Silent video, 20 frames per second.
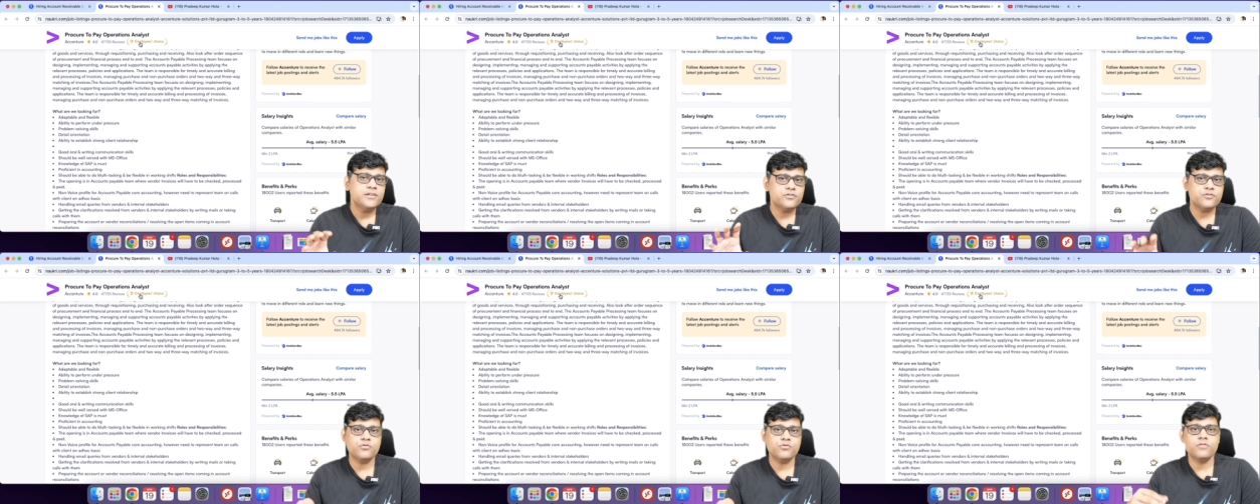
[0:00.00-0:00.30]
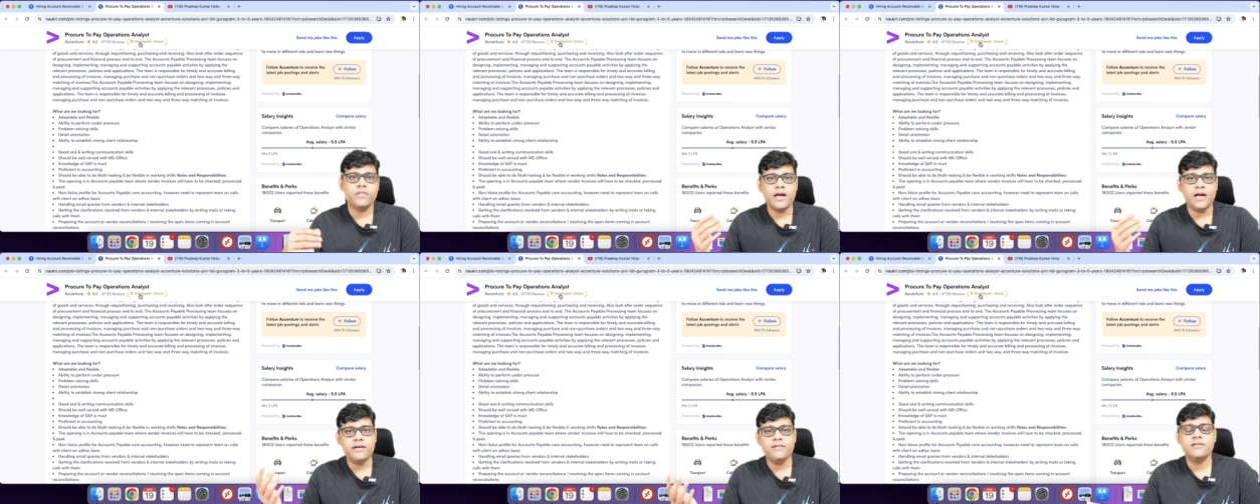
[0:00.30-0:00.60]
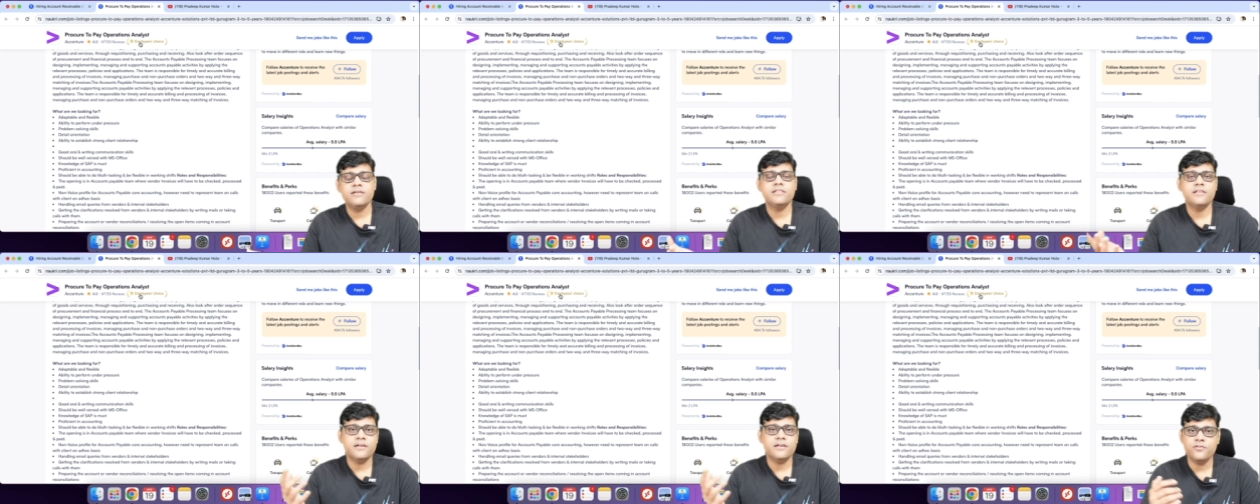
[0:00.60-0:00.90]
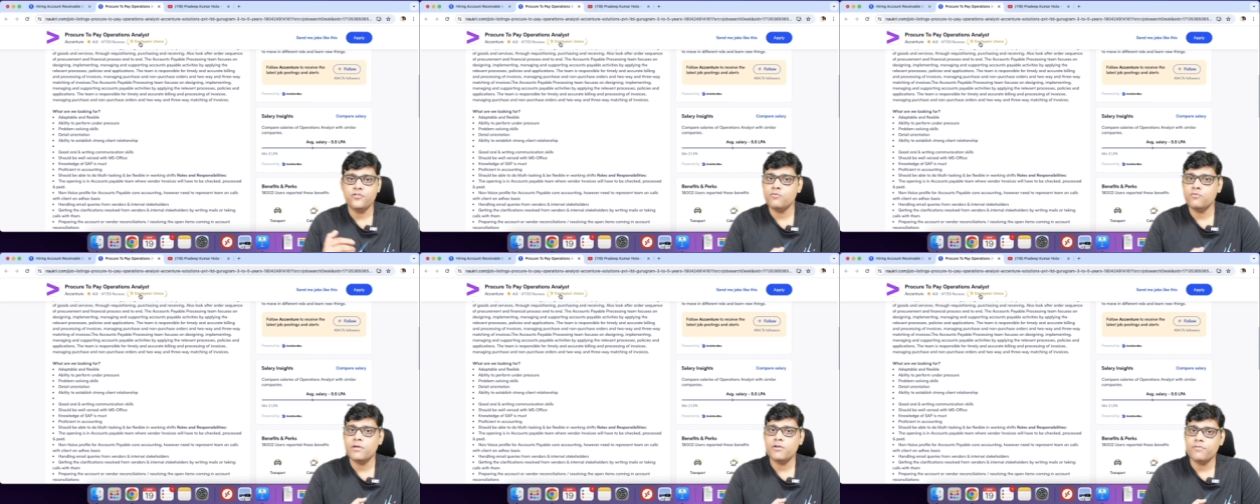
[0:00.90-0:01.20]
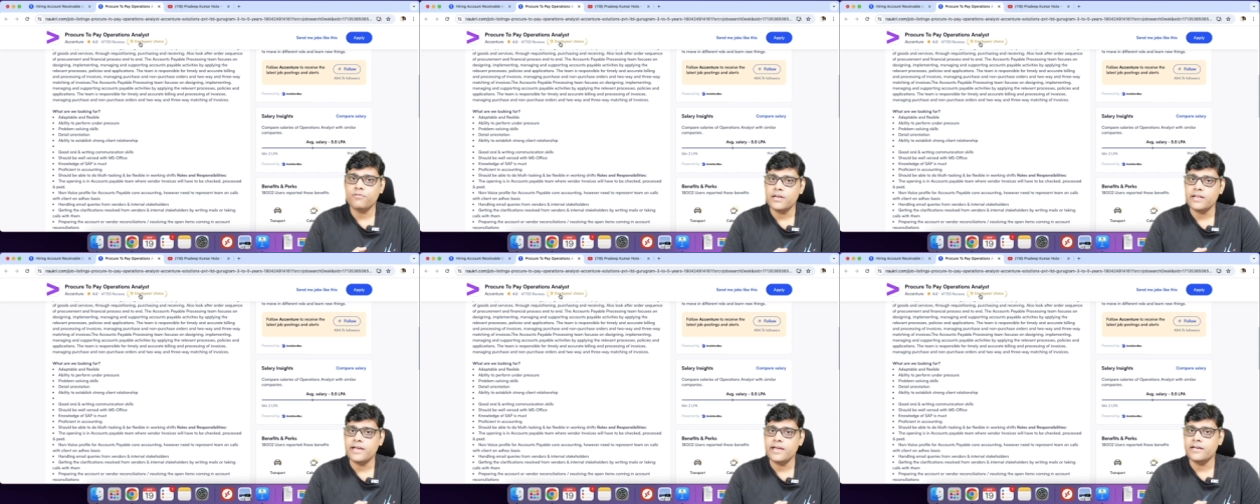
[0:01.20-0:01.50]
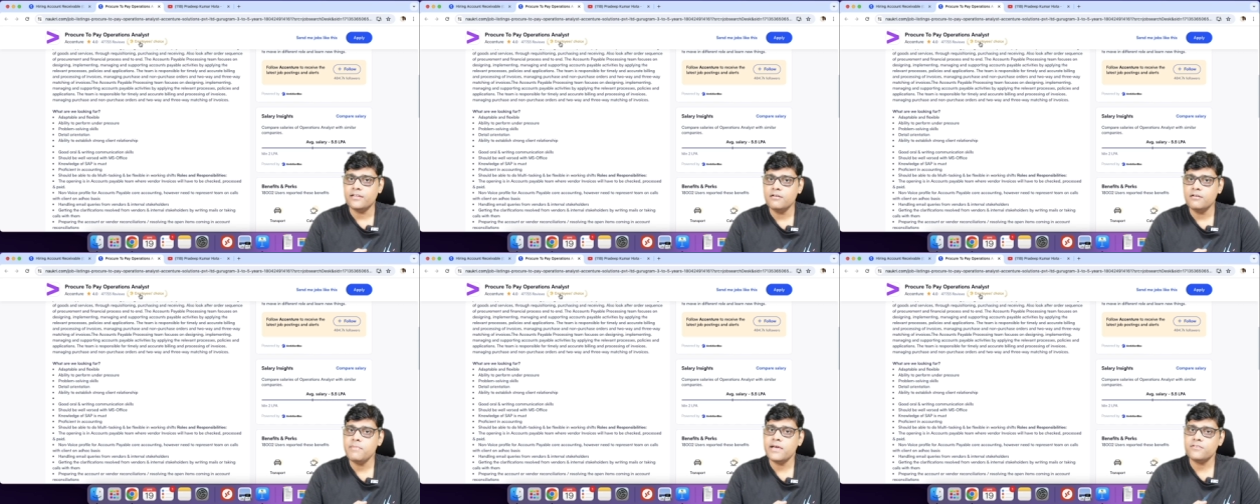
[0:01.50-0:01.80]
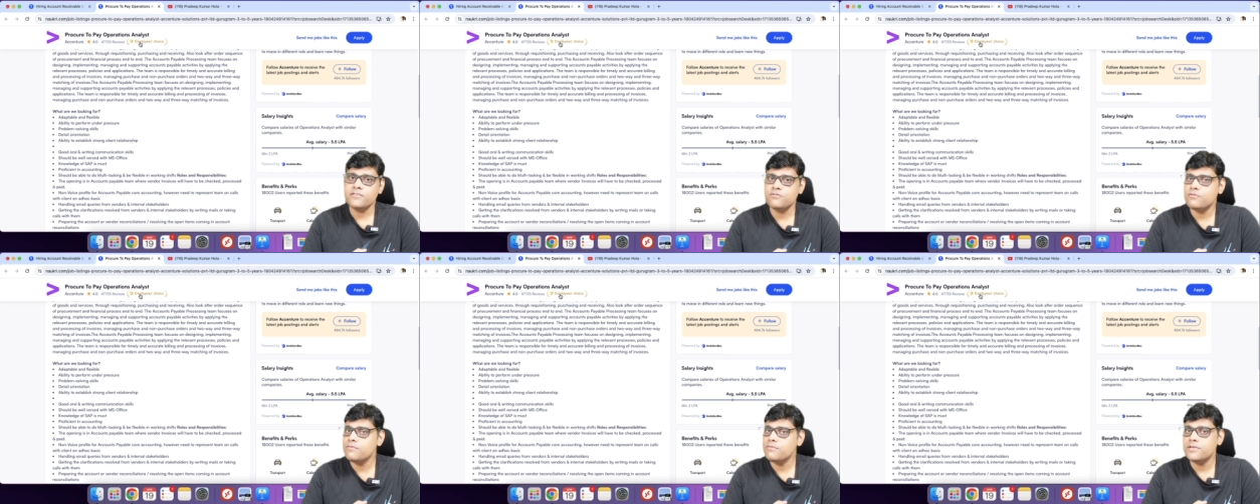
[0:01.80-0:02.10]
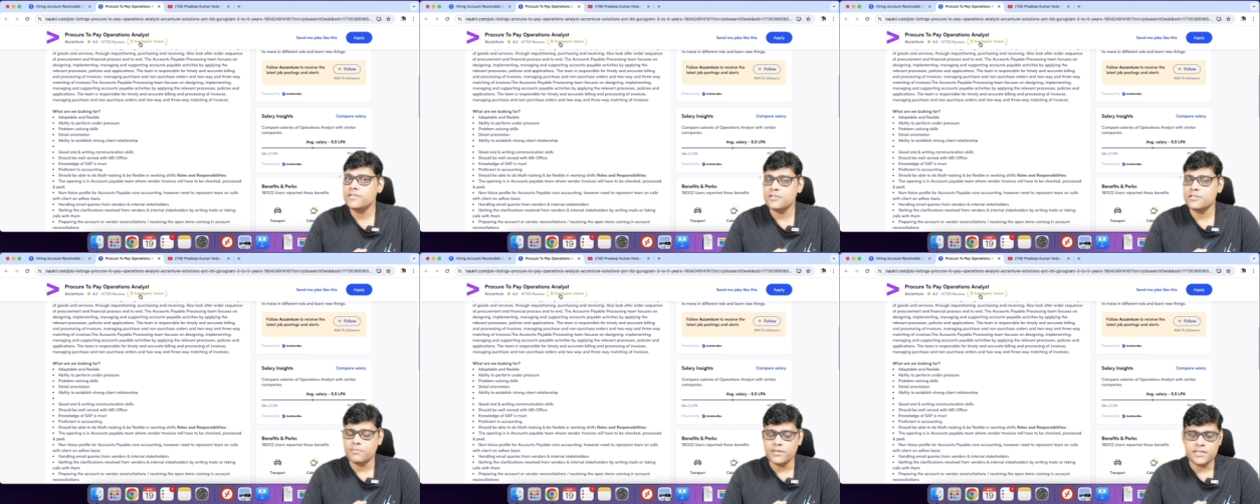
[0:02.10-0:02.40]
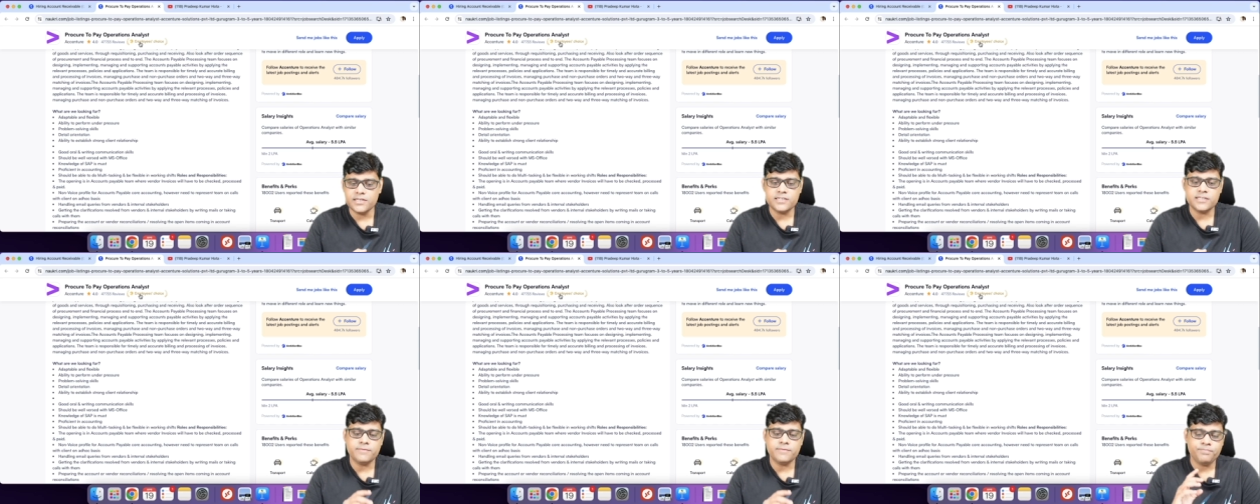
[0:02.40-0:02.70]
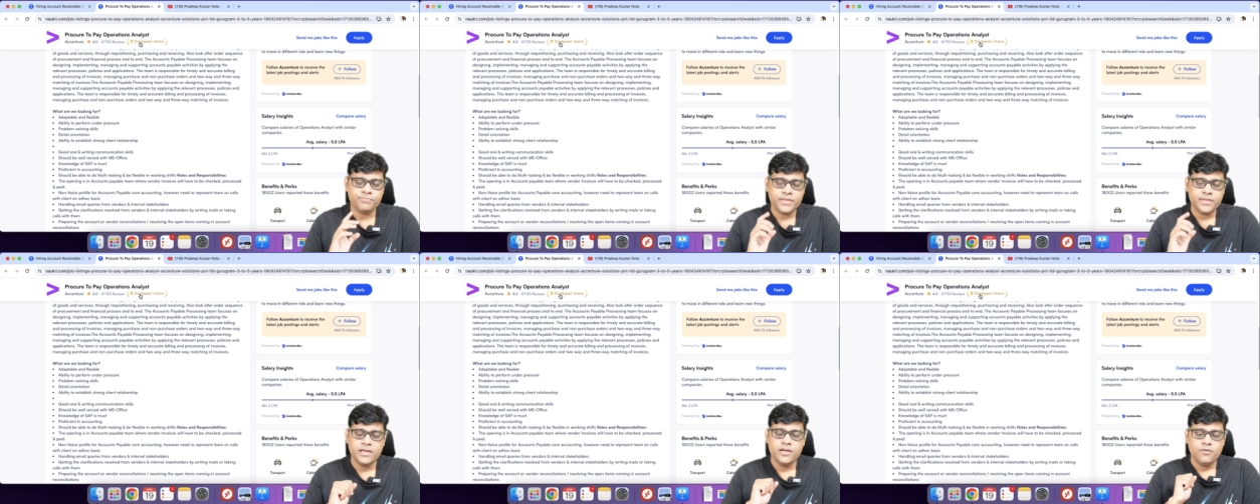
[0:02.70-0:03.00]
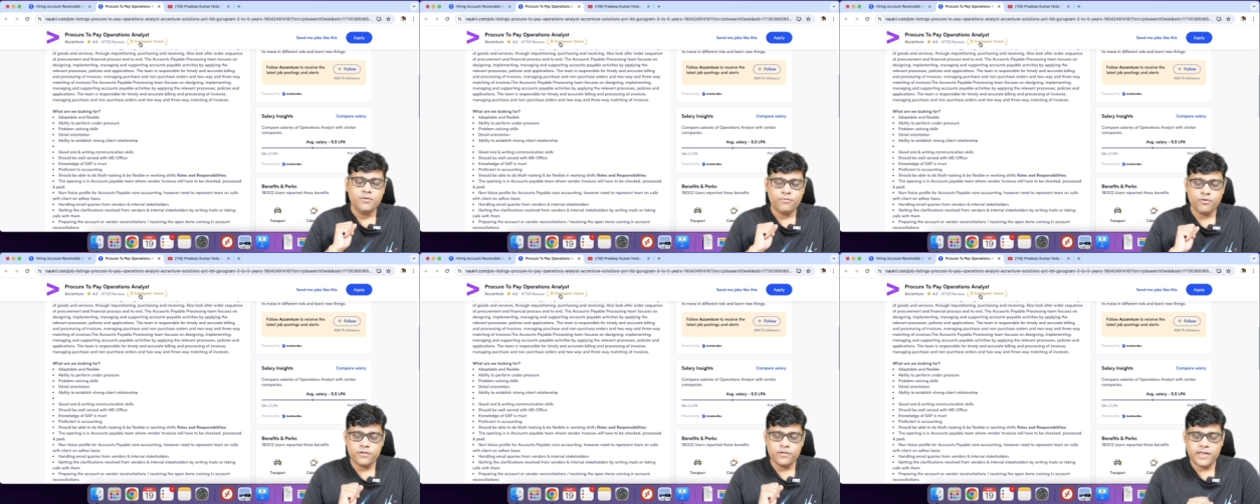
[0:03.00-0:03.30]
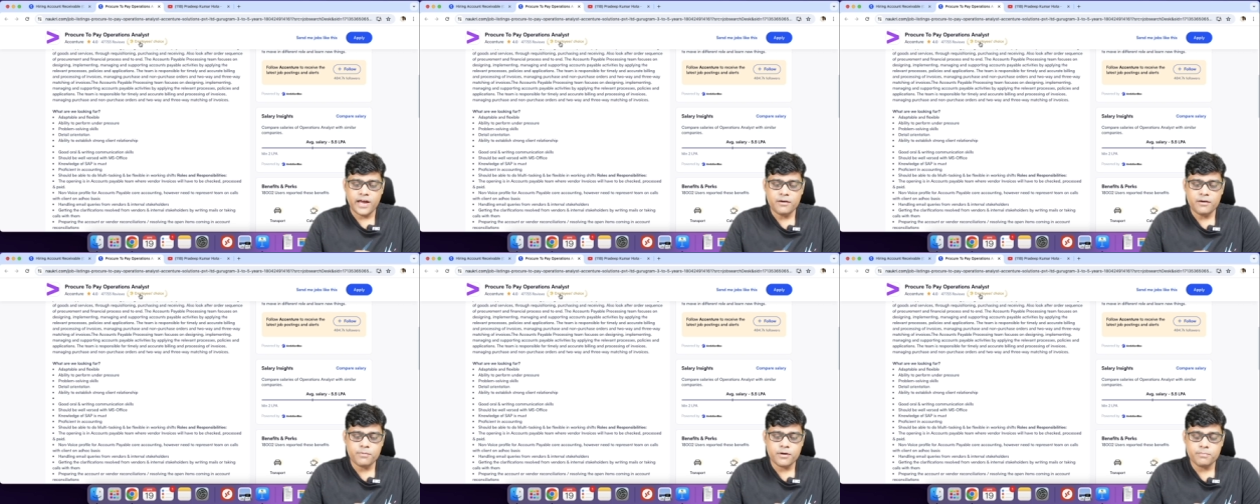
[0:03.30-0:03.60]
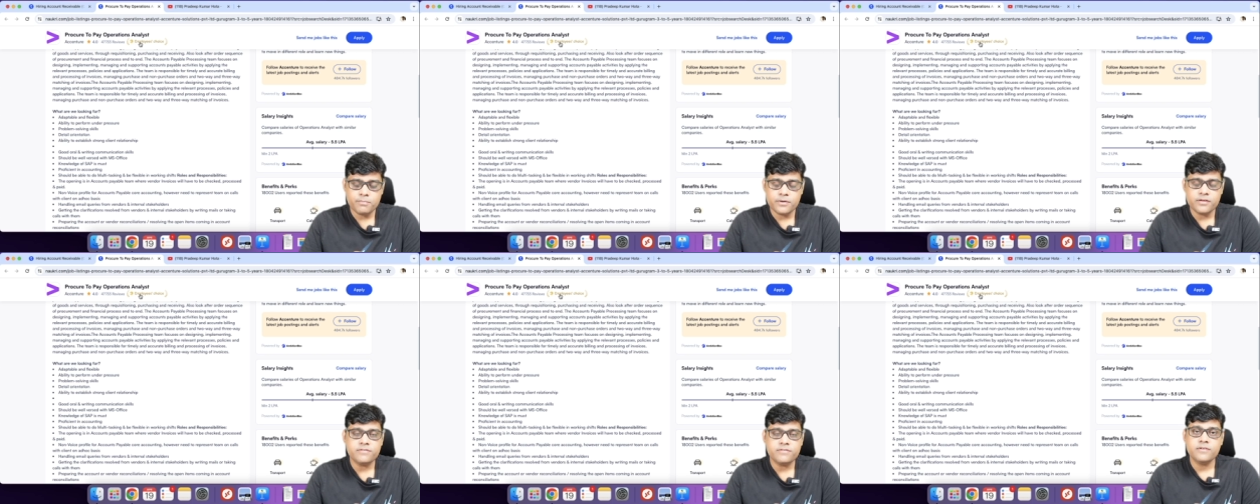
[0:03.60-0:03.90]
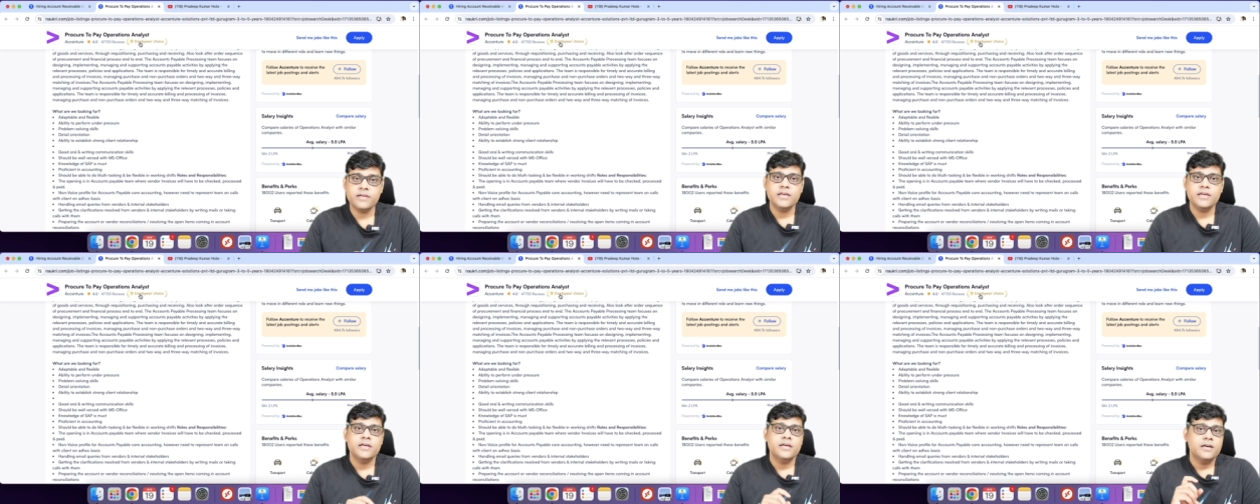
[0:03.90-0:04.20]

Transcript: so that the resume will get the maximum visibility for that purpose